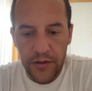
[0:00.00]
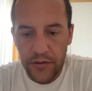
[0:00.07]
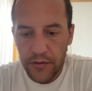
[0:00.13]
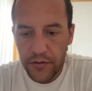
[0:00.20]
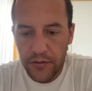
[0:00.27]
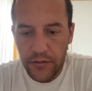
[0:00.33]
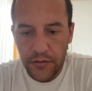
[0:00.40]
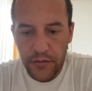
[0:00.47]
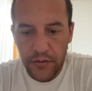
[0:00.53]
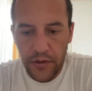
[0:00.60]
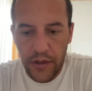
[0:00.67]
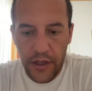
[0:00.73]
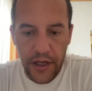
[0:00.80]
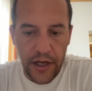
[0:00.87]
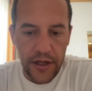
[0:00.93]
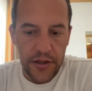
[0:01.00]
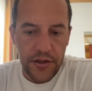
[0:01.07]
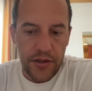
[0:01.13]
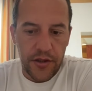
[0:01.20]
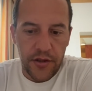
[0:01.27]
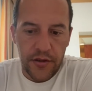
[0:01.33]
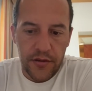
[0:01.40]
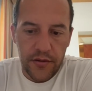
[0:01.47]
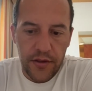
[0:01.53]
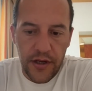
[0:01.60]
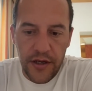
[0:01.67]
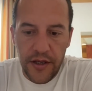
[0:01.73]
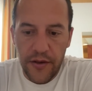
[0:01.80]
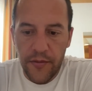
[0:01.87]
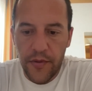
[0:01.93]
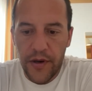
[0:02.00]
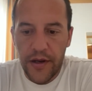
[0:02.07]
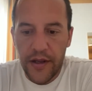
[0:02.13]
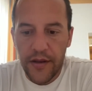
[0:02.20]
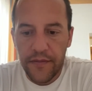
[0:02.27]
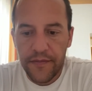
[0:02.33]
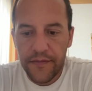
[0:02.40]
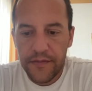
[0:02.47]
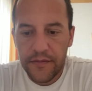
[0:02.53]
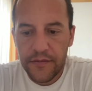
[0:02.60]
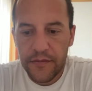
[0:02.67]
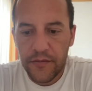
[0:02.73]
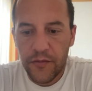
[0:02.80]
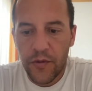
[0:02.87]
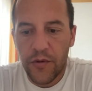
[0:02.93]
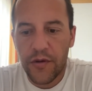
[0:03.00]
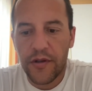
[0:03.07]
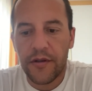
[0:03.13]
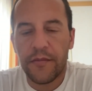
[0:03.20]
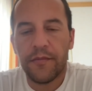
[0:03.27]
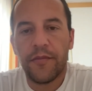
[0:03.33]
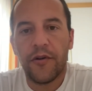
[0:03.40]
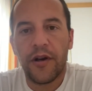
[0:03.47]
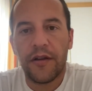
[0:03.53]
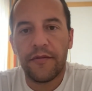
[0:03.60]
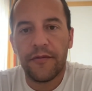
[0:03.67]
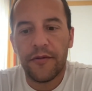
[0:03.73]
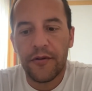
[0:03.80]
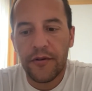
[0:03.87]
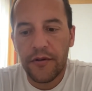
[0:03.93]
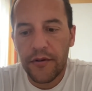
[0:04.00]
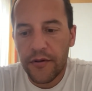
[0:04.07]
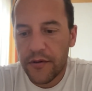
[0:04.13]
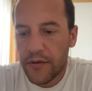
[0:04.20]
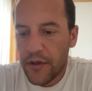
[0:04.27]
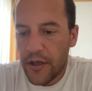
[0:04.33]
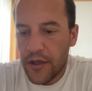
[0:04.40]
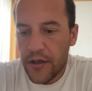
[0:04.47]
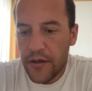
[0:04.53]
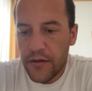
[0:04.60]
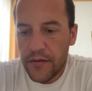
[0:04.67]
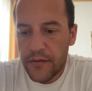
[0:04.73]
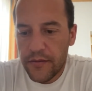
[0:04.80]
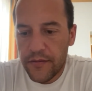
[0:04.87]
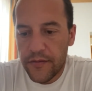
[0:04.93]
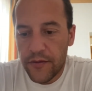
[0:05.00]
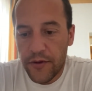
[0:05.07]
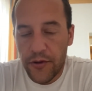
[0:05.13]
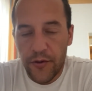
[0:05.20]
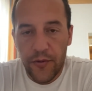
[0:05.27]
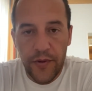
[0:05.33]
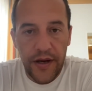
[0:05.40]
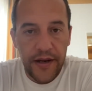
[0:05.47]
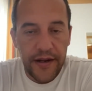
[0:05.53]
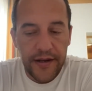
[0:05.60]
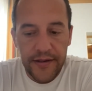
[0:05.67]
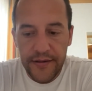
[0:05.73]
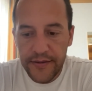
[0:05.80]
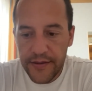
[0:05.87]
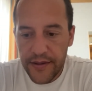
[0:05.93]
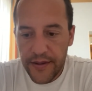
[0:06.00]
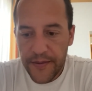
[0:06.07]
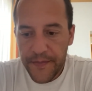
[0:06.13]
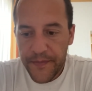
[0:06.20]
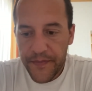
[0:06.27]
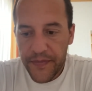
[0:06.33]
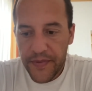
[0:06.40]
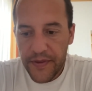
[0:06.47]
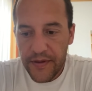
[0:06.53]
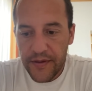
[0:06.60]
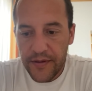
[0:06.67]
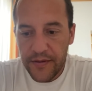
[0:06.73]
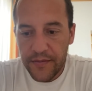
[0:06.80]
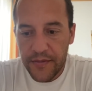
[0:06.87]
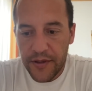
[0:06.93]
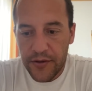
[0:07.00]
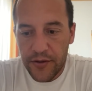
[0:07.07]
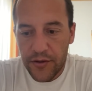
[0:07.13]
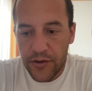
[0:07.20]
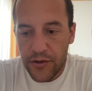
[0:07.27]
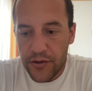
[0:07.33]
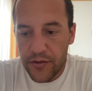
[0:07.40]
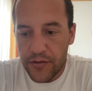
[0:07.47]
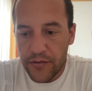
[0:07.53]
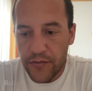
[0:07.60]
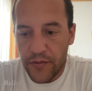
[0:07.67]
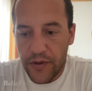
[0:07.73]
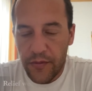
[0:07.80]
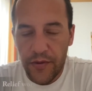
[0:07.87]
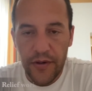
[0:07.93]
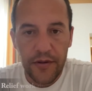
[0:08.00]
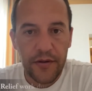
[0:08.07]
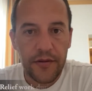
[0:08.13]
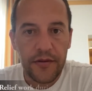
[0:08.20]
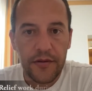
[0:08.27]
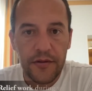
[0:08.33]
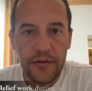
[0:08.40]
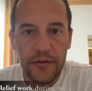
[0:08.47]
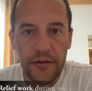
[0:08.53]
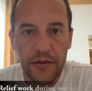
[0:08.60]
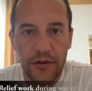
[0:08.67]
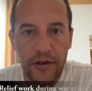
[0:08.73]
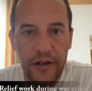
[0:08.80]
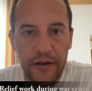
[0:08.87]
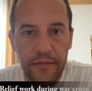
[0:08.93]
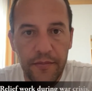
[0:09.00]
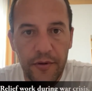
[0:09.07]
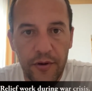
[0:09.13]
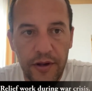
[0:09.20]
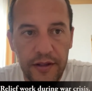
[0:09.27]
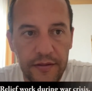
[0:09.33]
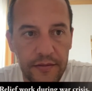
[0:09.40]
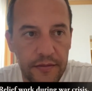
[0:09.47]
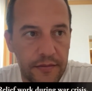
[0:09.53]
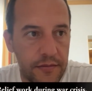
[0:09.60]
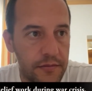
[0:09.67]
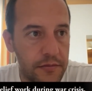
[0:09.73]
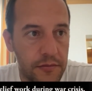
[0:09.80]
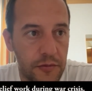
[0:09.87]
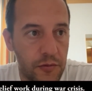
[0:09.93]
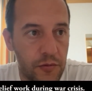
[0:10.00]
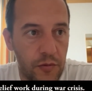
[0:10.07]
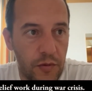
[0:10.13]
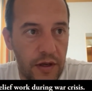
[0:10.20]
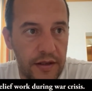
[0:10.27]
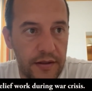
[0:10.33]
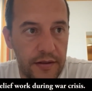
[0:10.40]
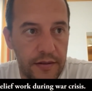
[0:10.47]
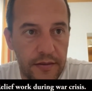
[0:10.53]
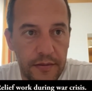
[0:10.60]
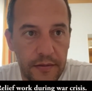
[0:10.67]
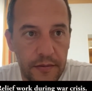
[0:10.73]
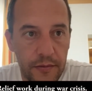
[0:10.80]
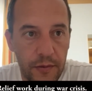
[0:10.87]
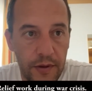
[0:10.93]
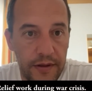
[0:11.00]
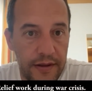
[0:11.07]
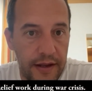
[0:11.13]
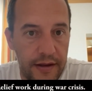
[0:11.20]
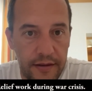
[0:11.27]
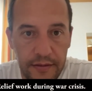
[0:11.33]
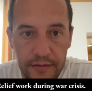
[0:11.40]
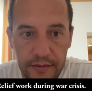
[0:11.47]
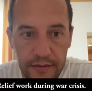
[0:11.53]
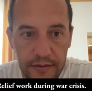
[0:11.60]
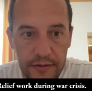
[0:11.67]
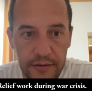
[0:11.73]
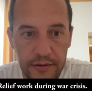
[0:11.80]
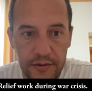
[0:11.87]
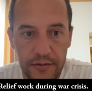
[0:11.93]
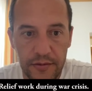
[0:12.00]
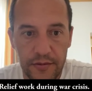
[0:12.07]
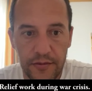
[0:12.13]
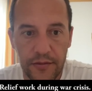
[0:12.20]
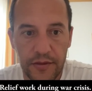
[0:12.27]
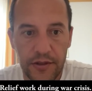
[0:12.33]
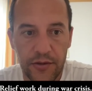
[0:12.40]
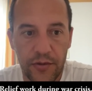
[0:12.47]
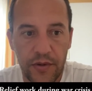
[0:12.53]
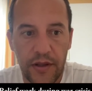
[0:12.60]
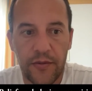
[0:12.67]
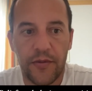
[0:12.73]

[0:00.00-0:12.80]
not engaged in any relief work in Poland for Ukrainian, because we were only in Poland one day. So it's true